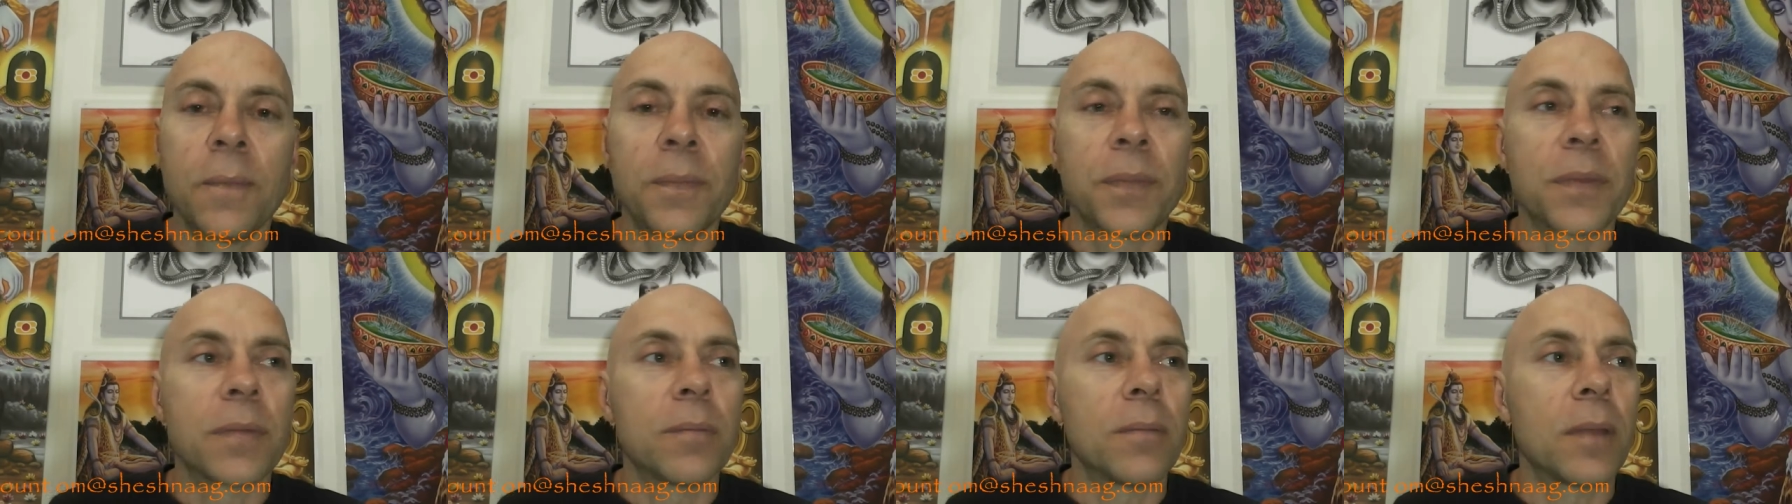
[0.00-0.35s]

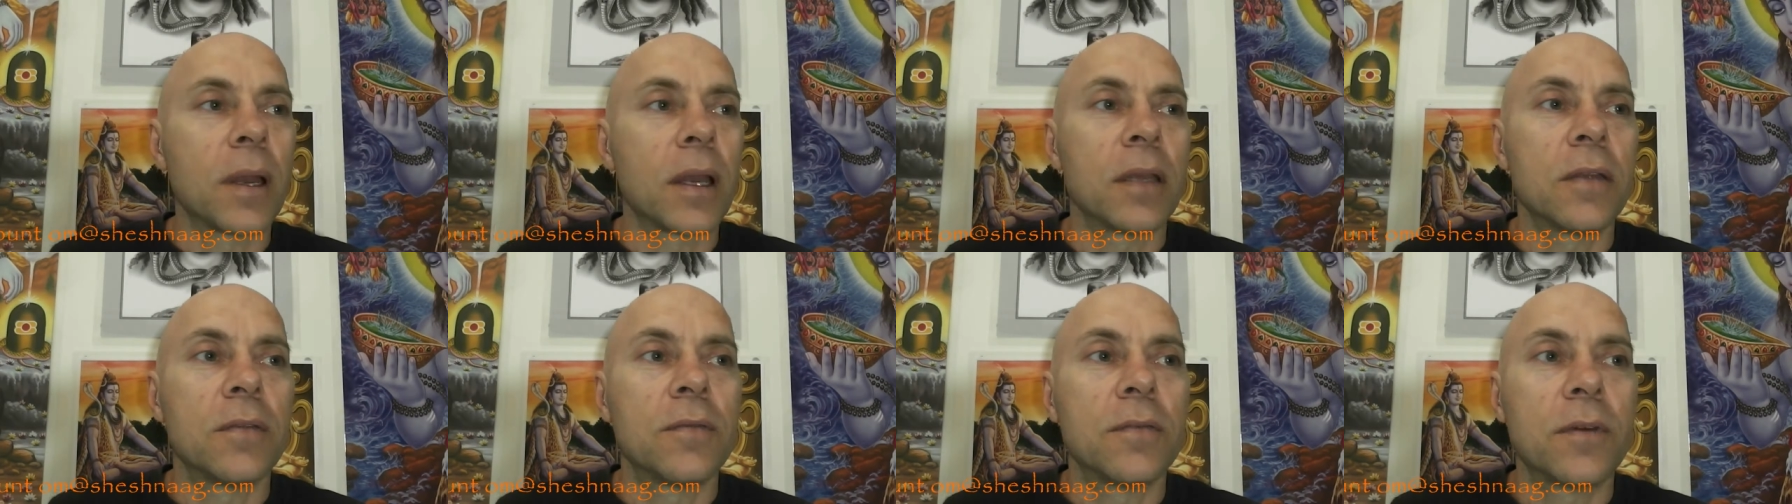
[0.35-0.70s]

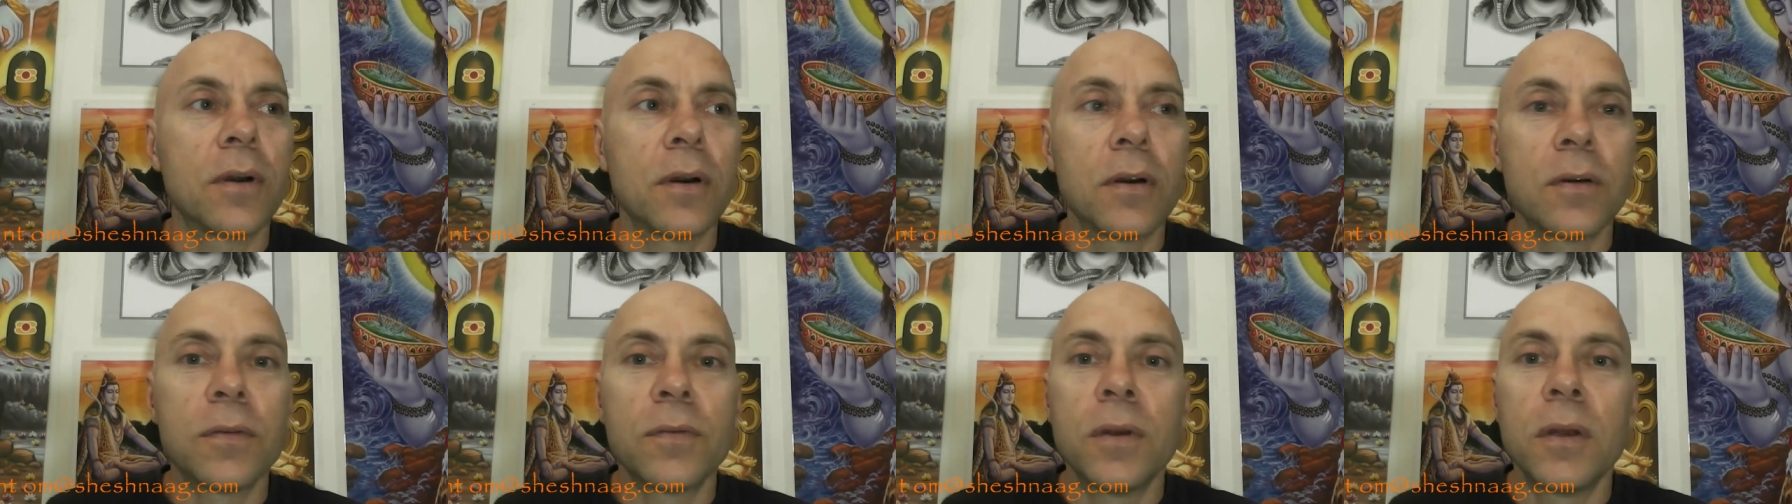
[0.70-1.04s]
may
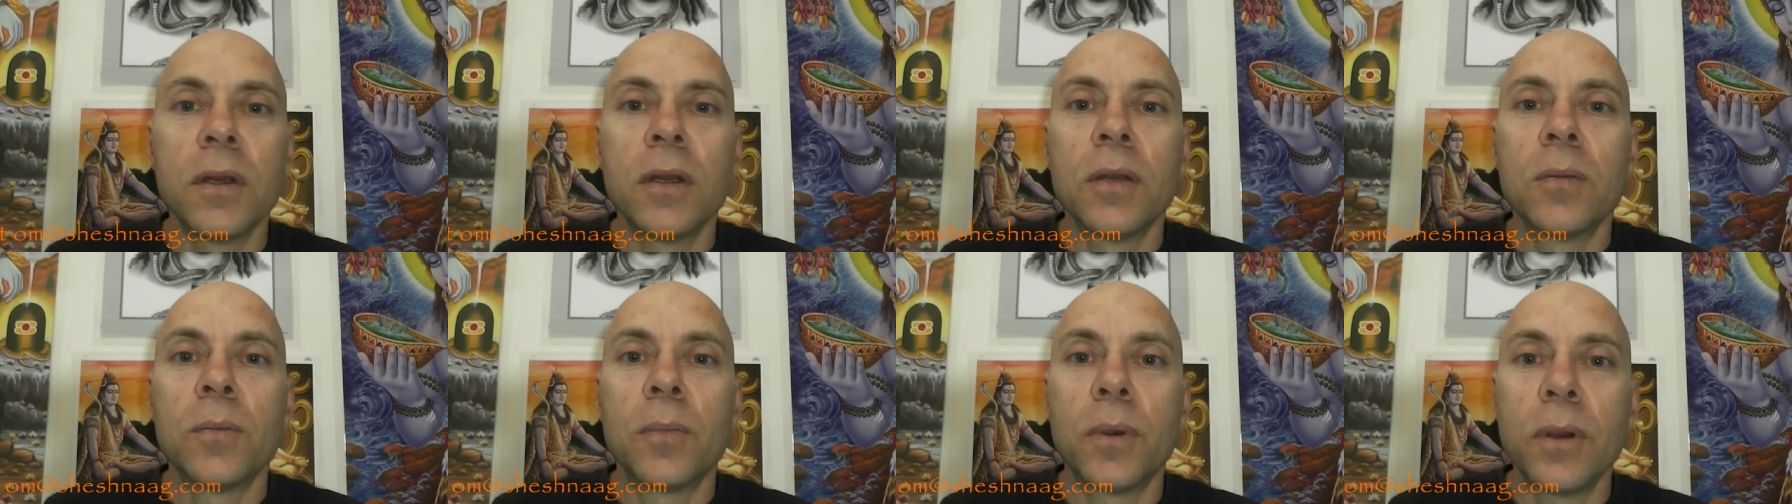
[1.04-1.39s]
involve
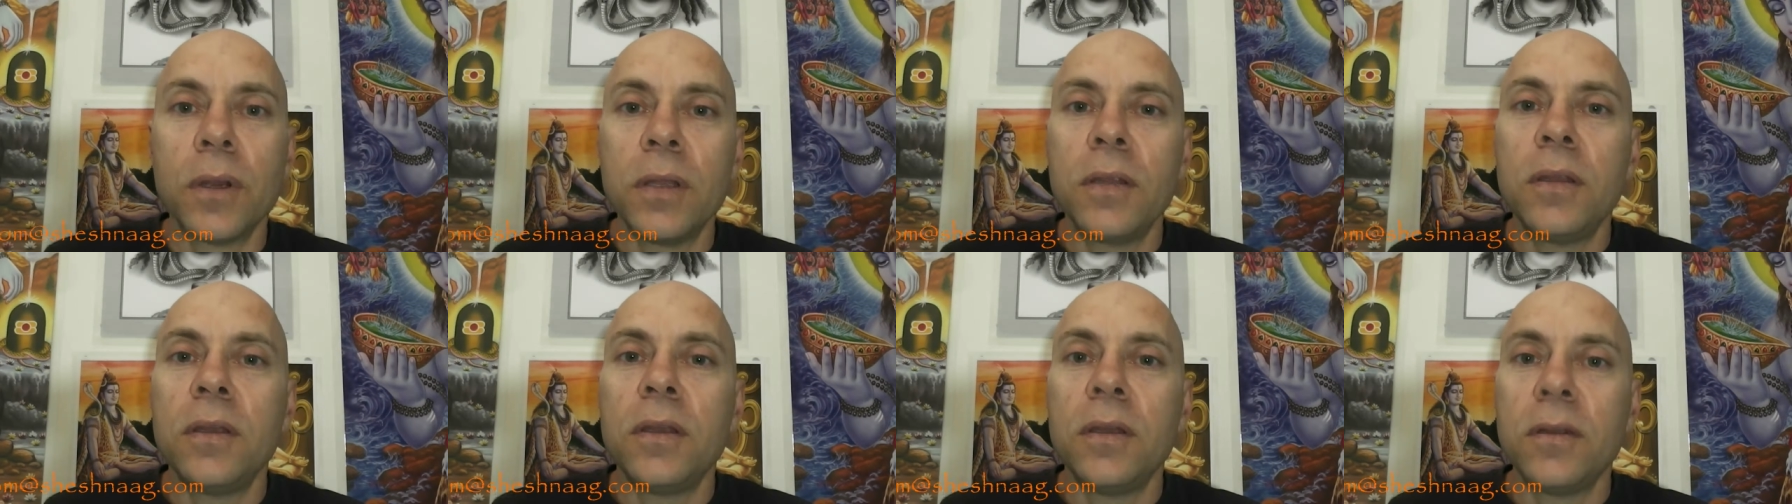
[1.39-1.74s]

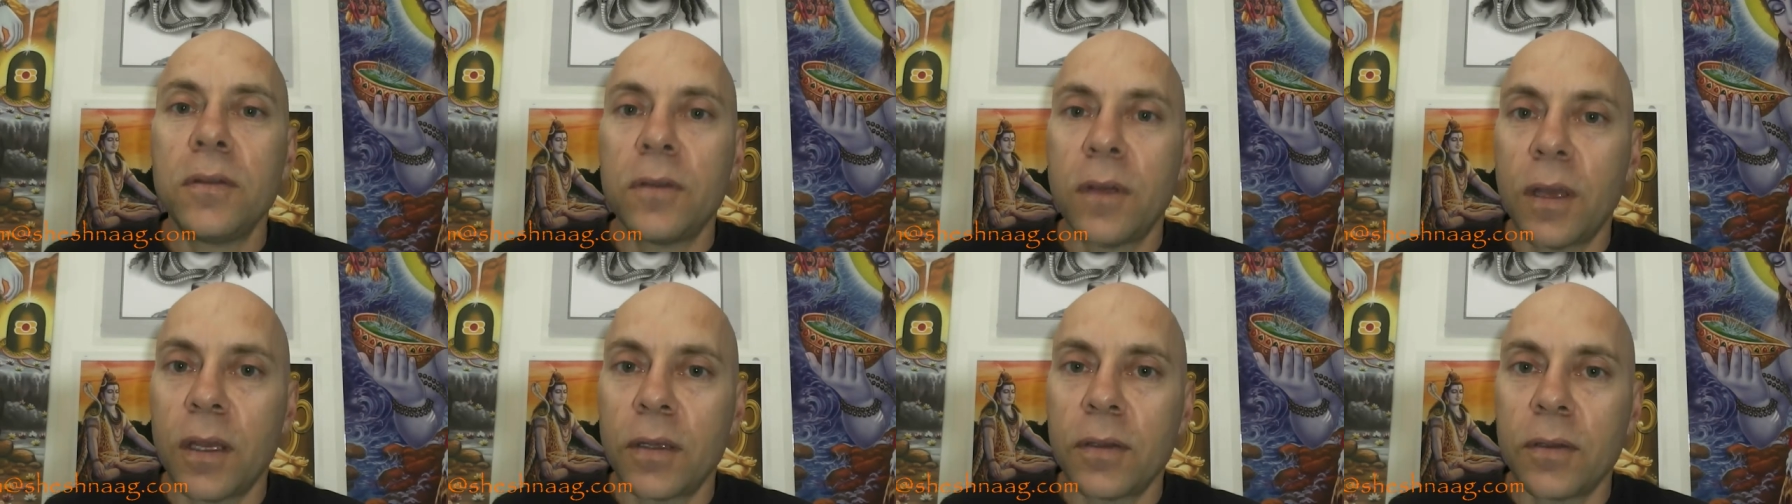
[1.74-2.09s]
breathing
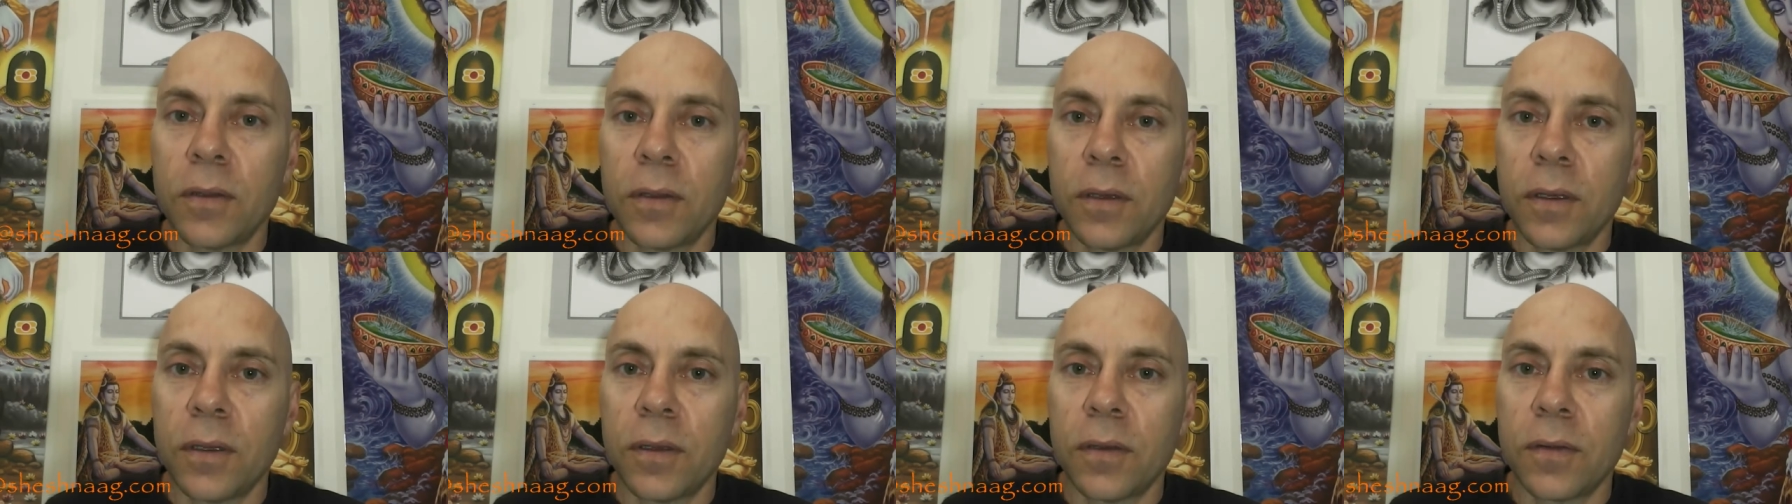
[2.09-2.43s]

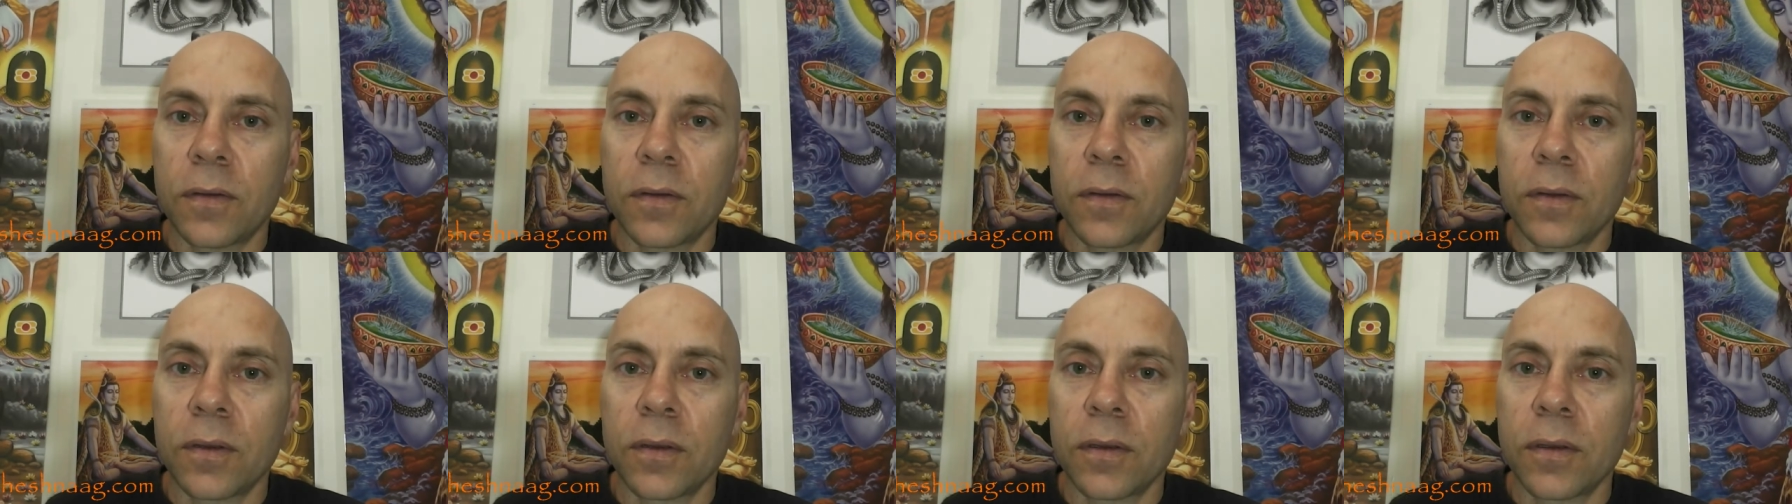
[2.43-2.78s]
techniques.